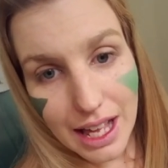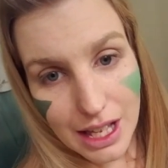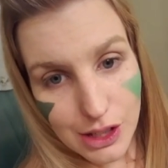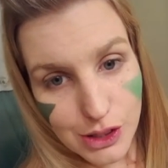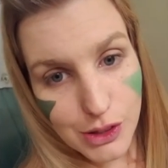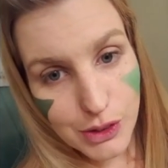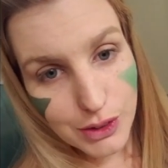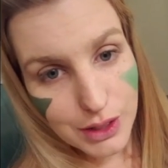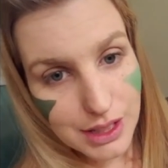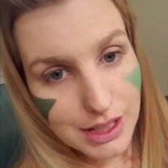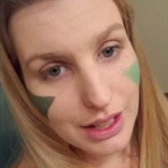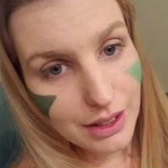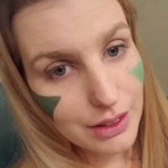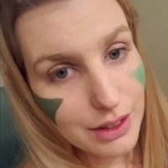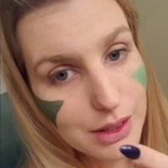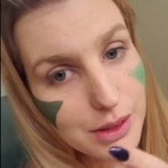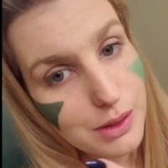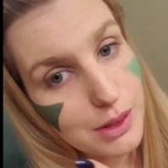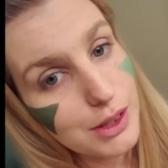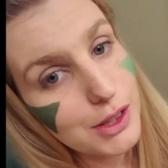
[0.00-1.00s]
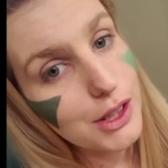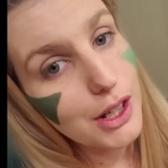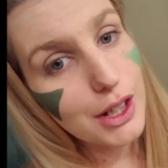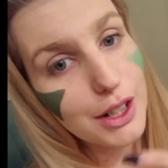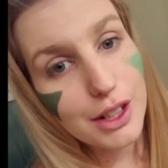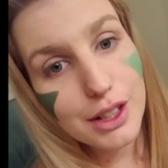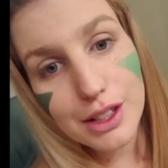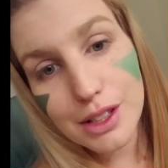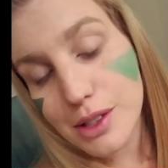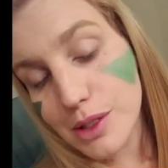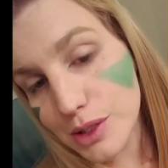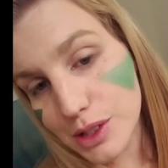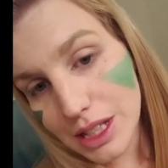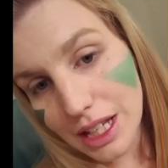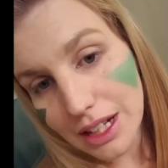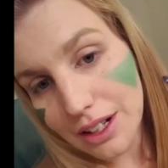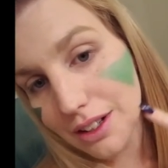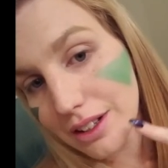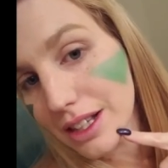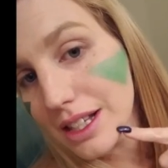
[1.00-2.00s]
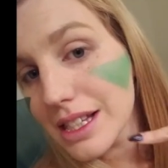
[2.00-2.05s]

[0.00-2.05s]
As you can tell, this one's darker, this one's lighter.